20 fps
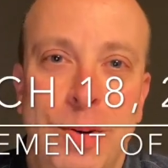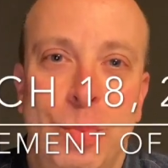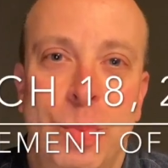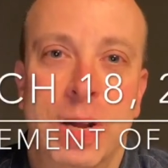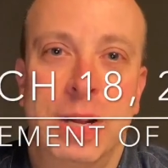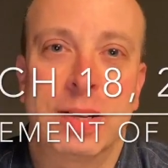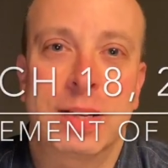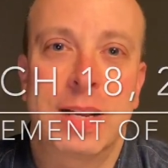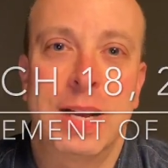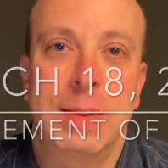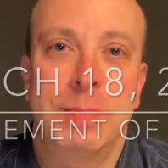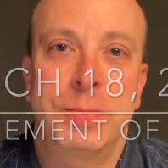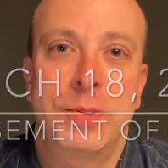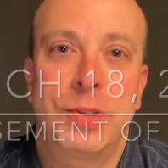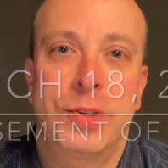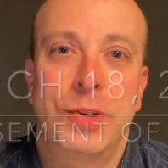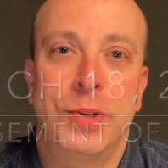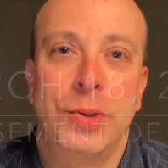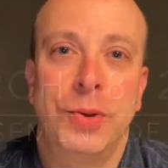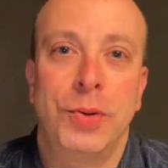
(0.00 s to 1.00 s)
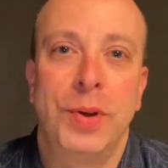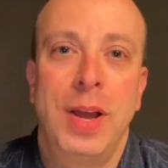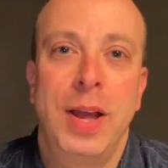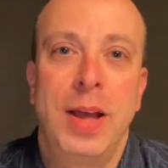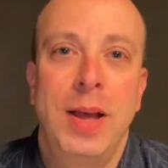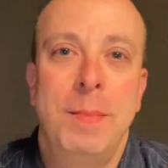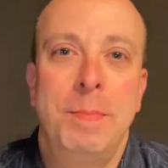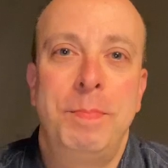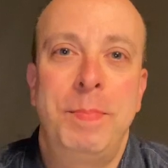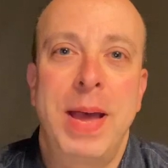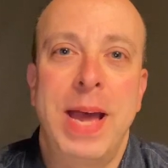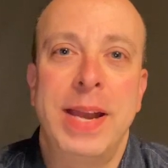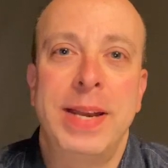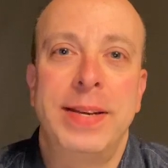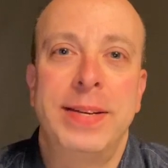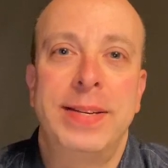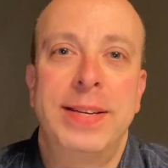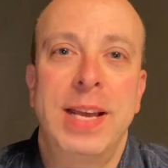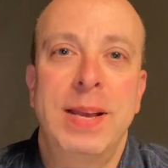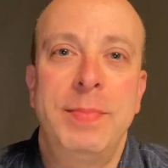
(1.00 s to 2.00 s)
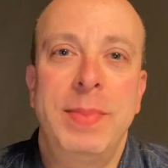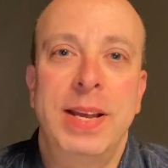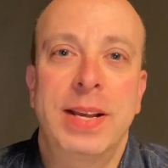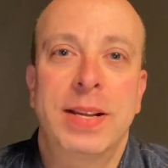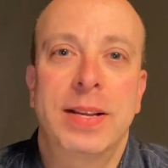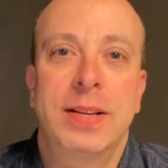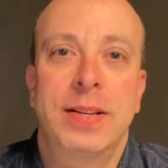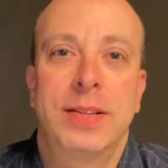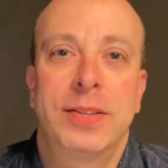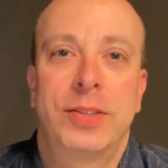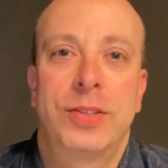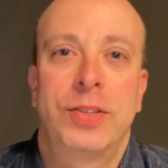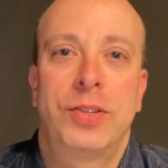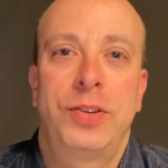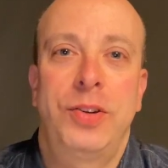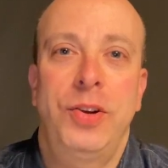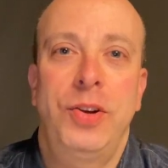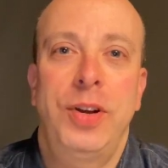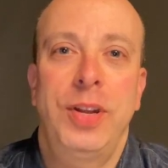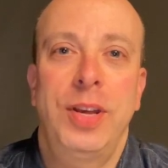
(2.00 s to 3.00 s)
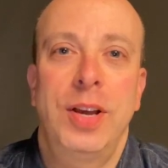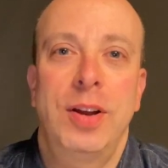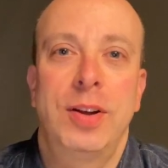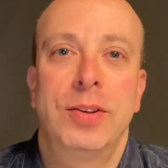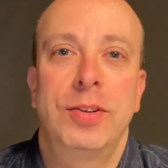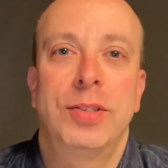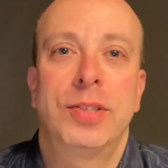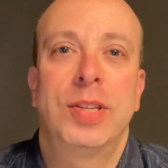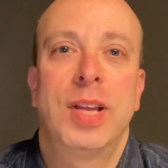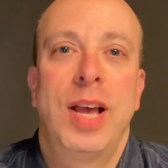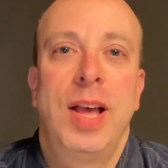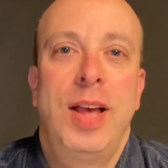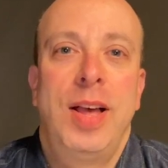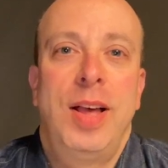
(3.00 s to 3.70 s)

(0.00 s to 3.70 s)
Welcome to Pandemic Studios,